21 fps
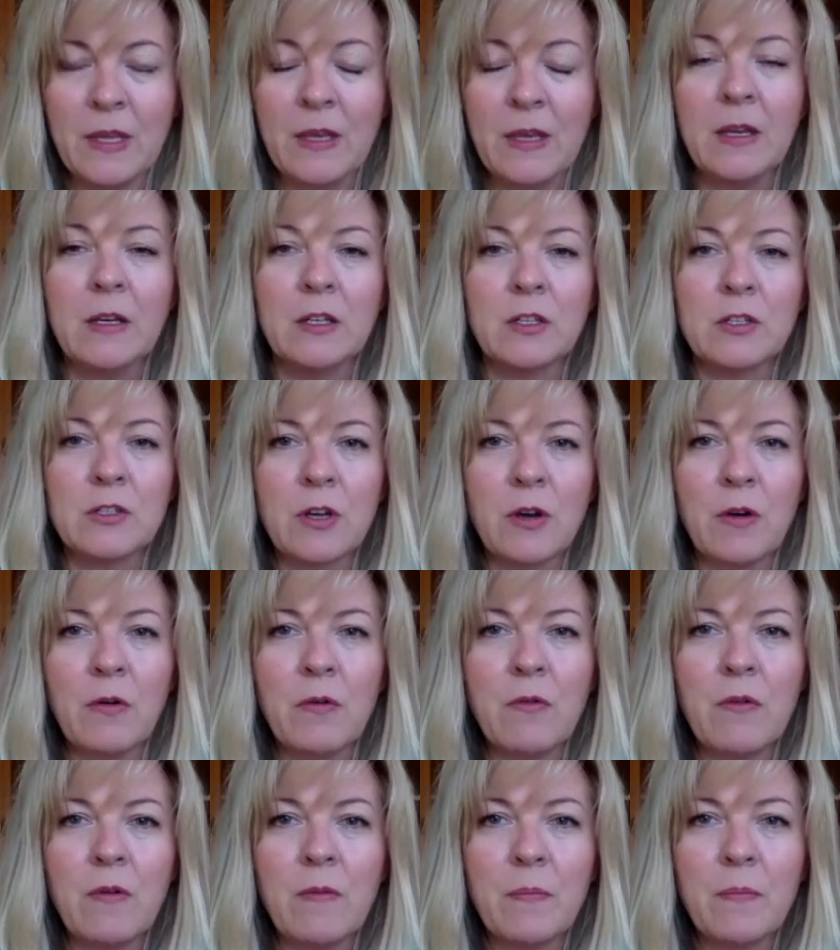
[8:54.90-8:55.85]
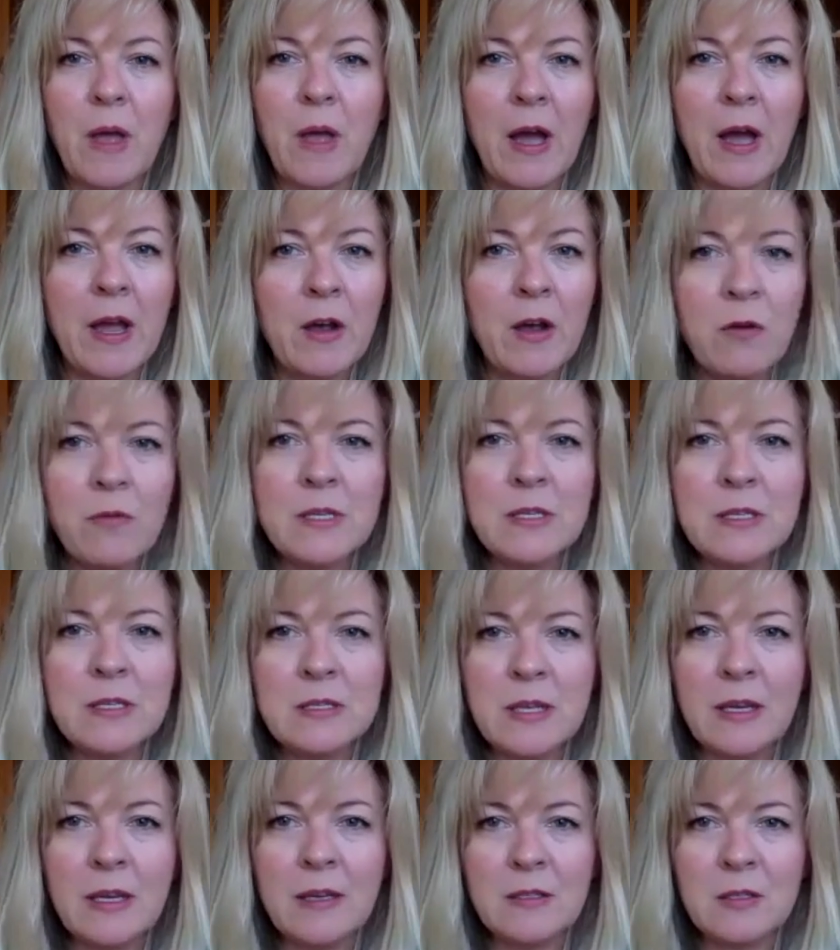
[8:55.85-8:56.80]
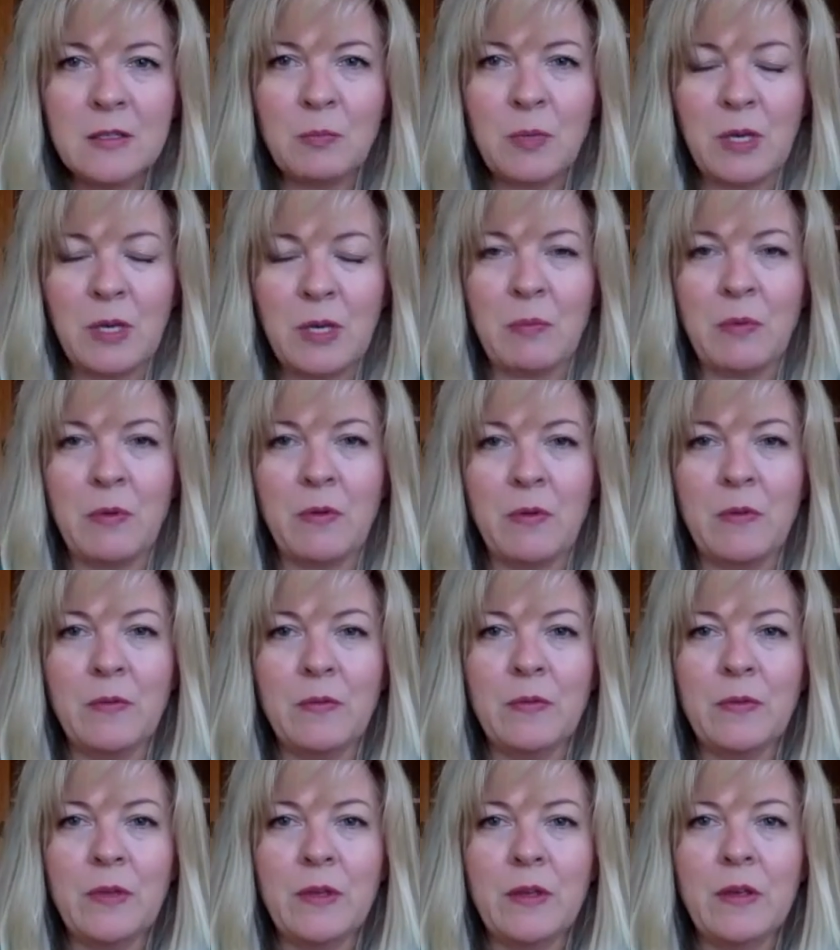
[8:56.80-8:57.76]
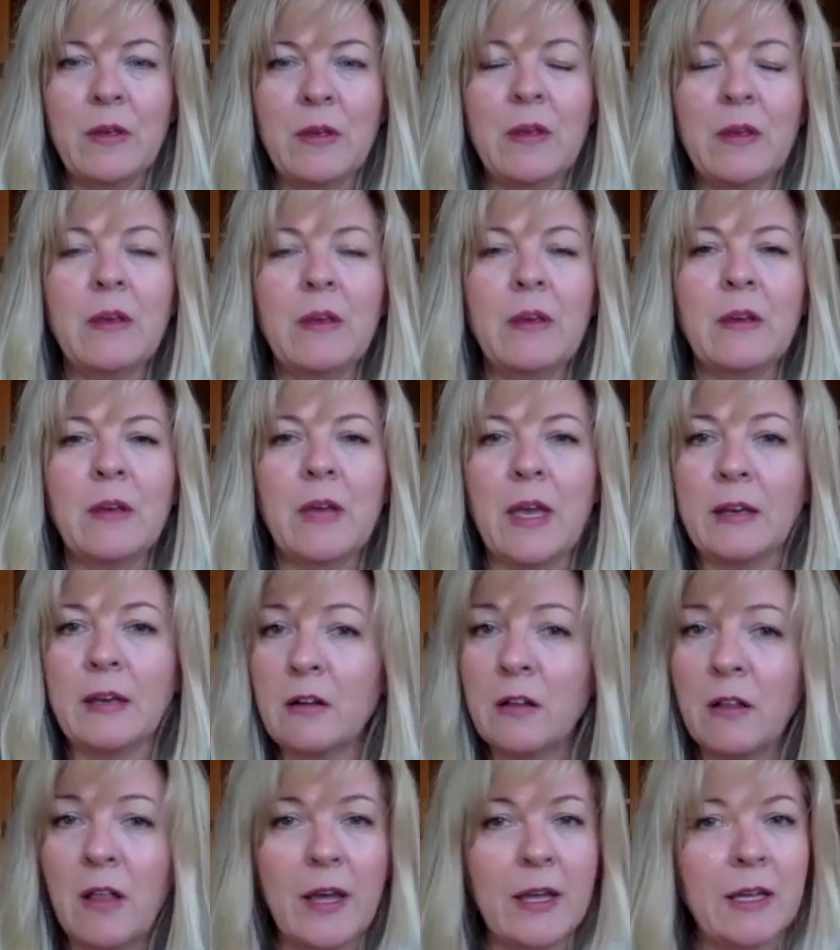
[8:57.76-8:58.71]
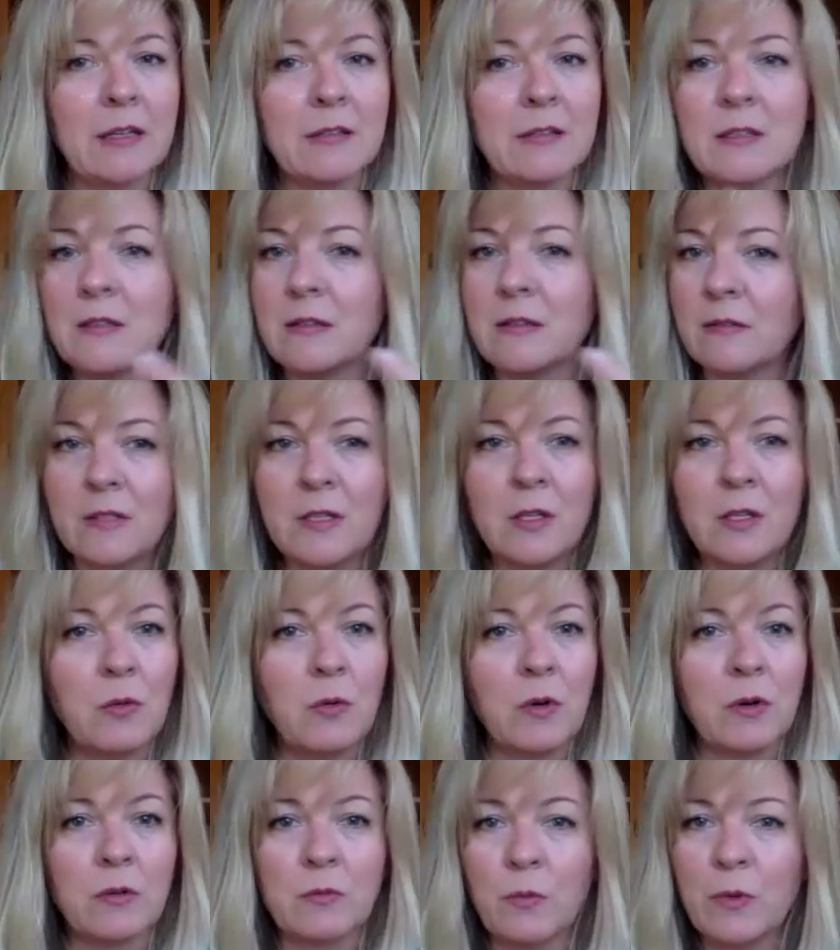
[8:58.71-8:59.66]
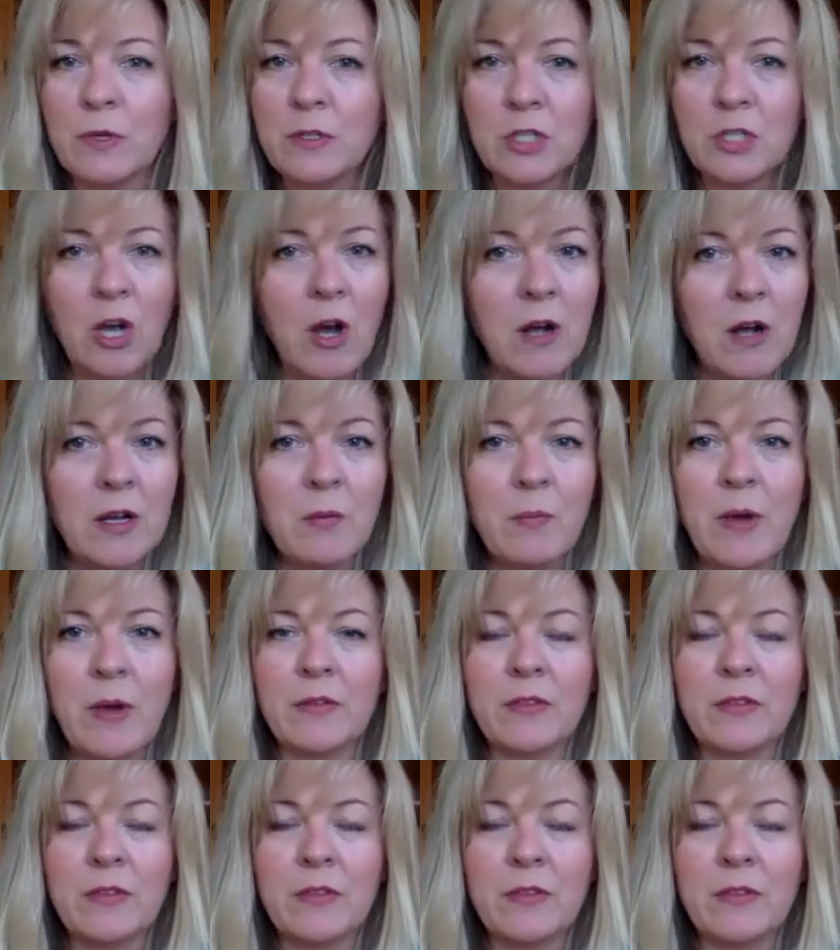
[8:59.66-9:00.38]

So I always say to people and clients, and we talk about